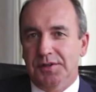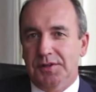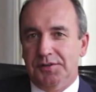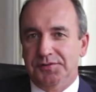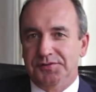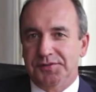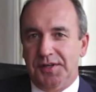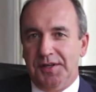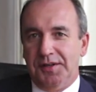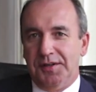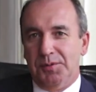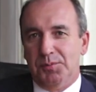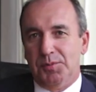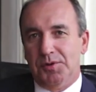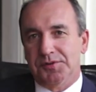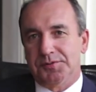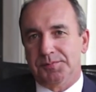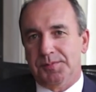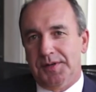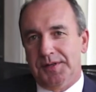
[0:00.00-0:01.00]
of
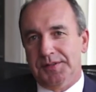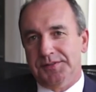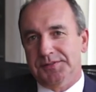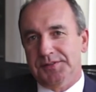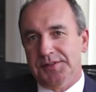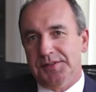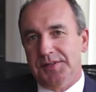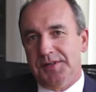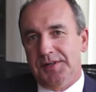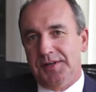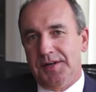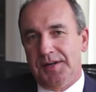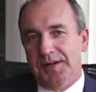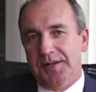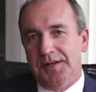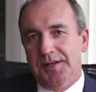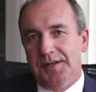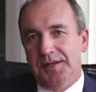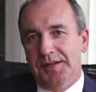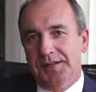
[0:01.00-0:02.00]
ScaleneWorks by CDI.